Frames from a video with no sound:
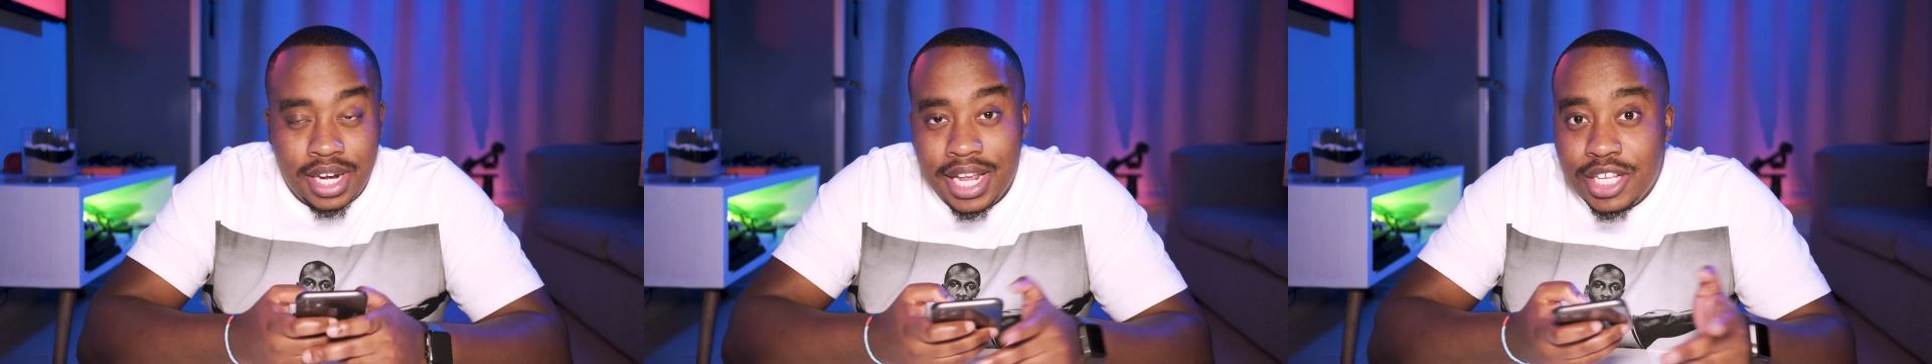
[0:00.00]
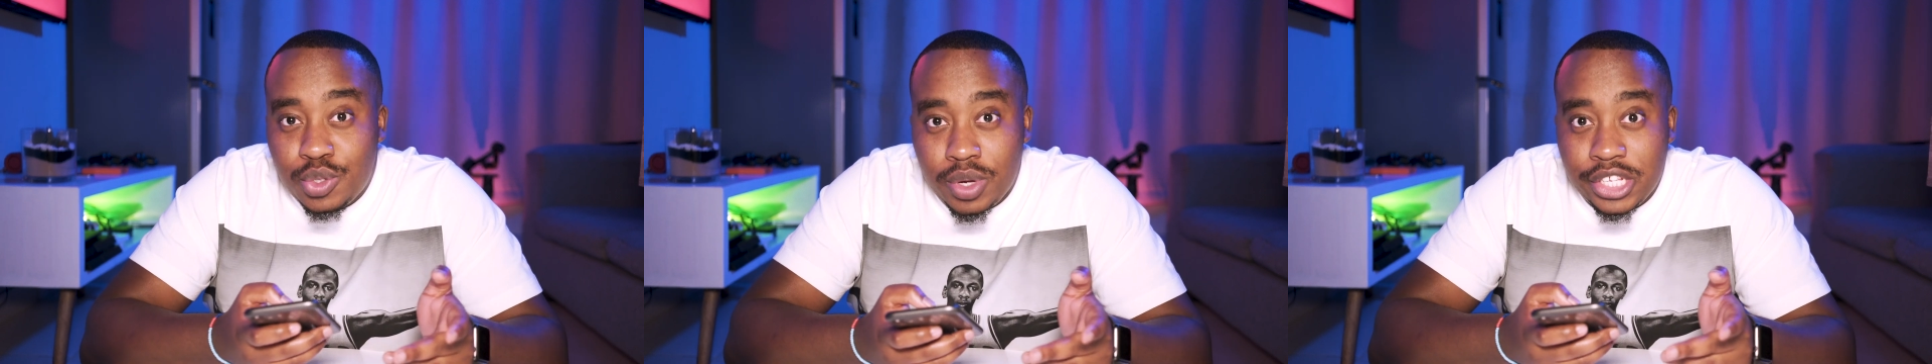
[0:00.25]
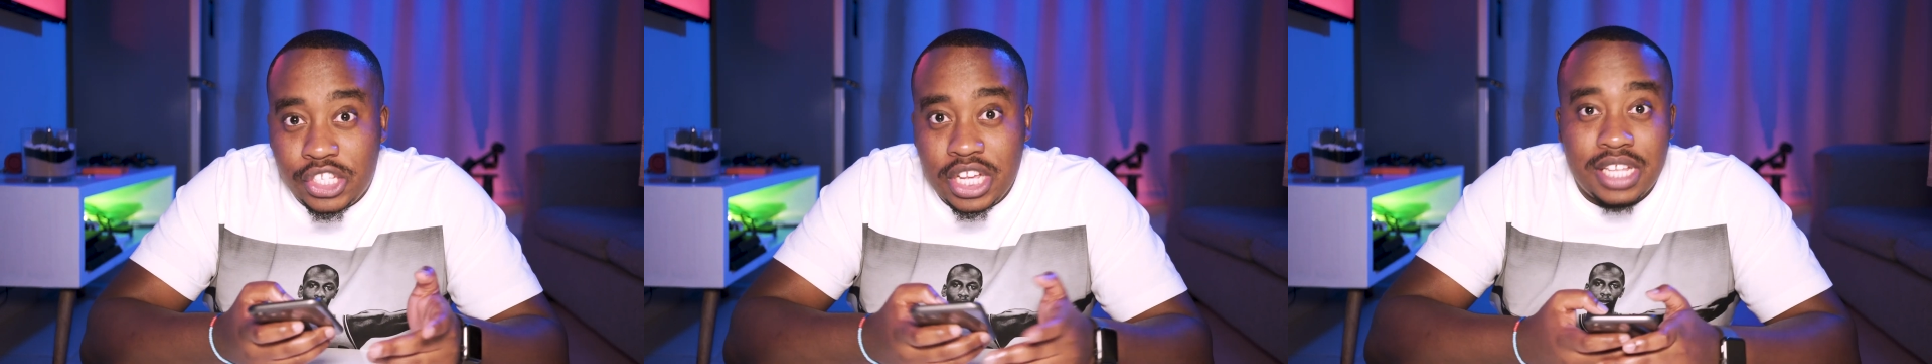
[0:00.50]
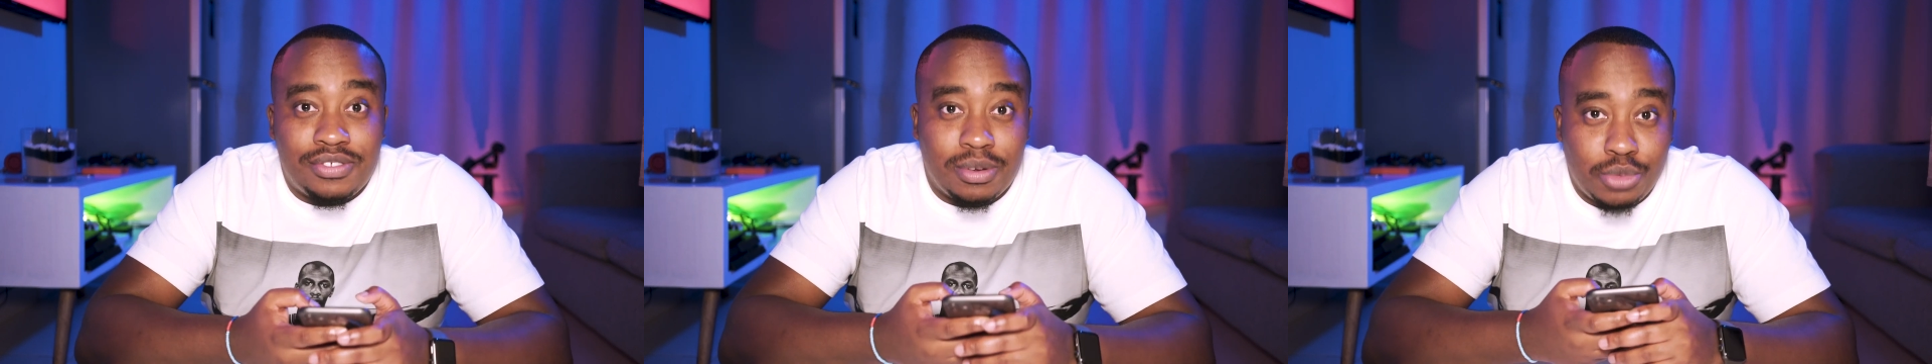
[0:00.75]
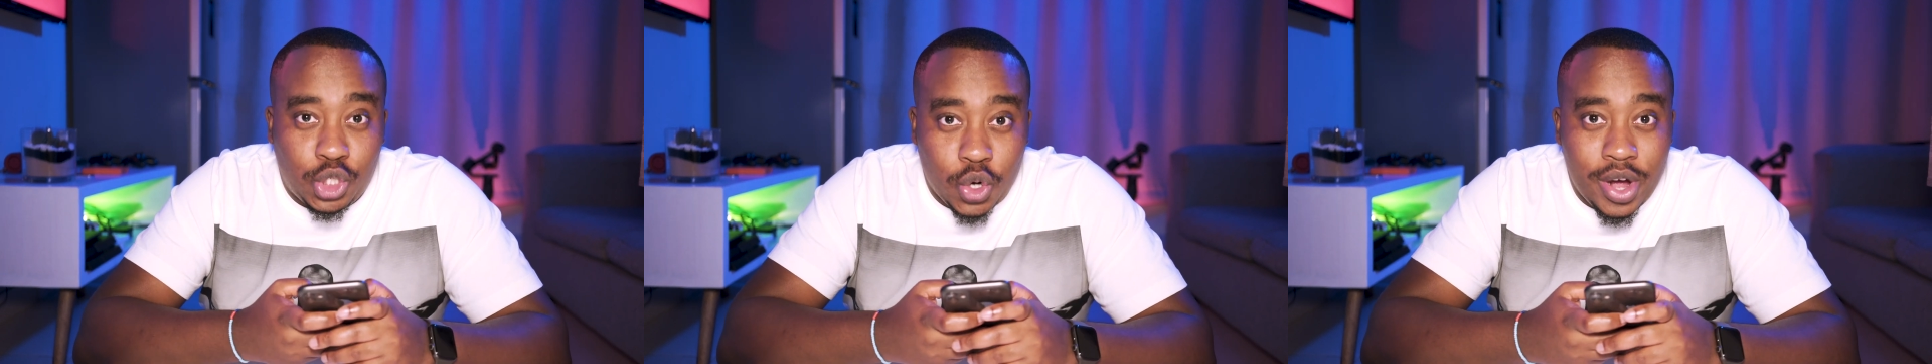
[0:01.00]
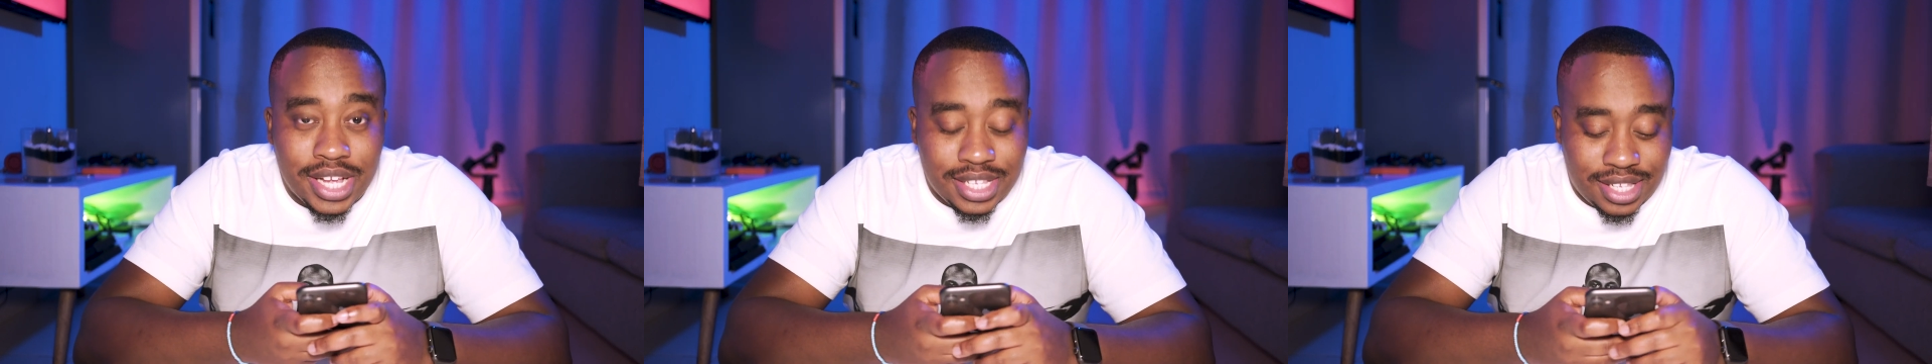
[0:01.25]
Next question is from
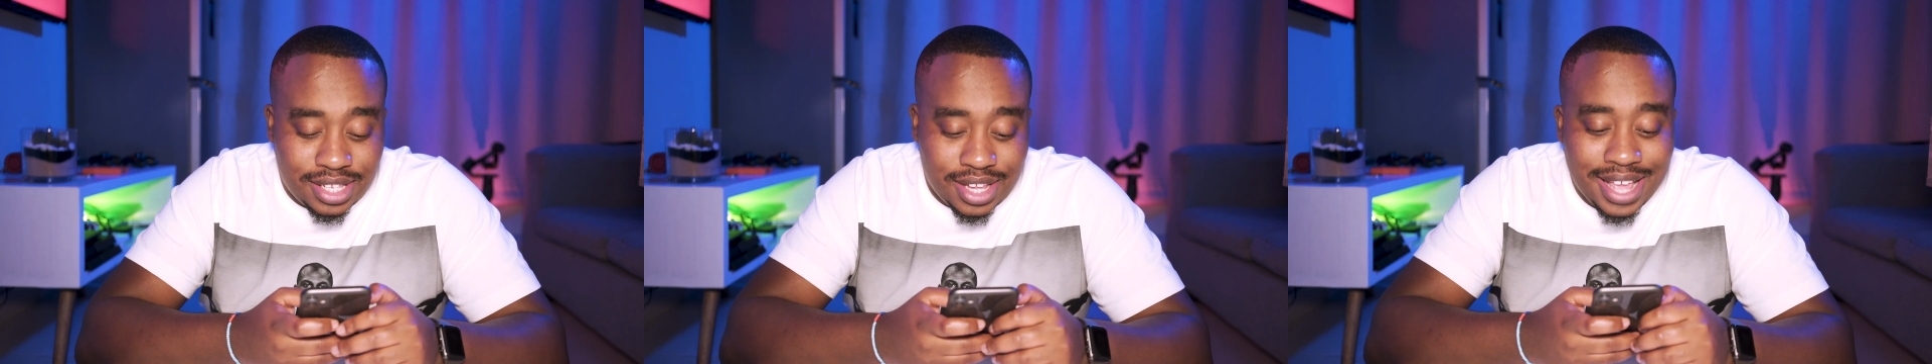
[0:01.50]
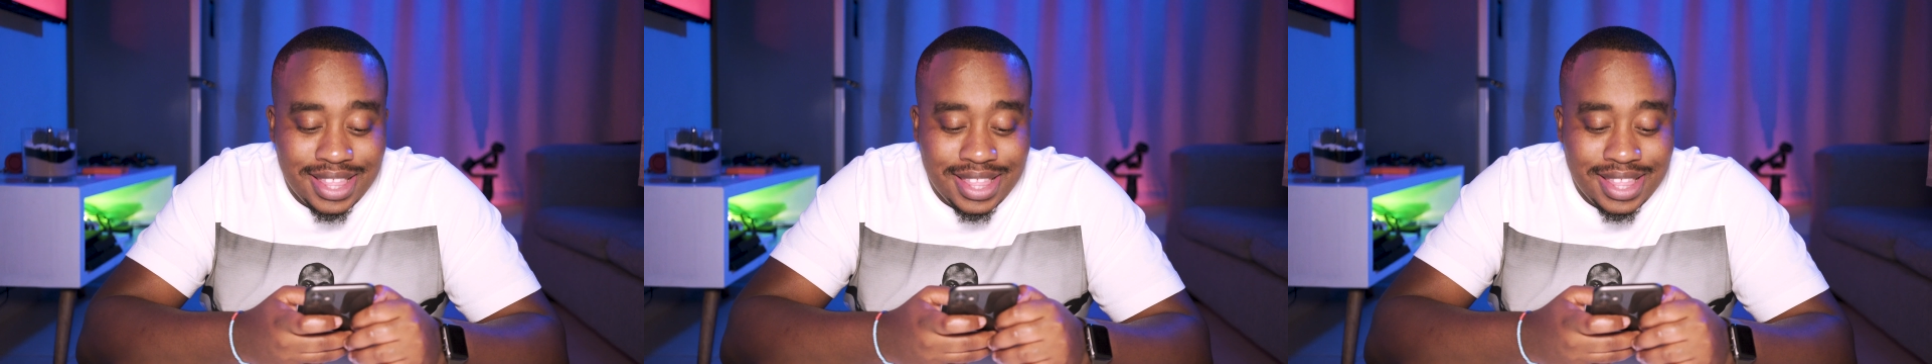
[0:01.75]
Joyce,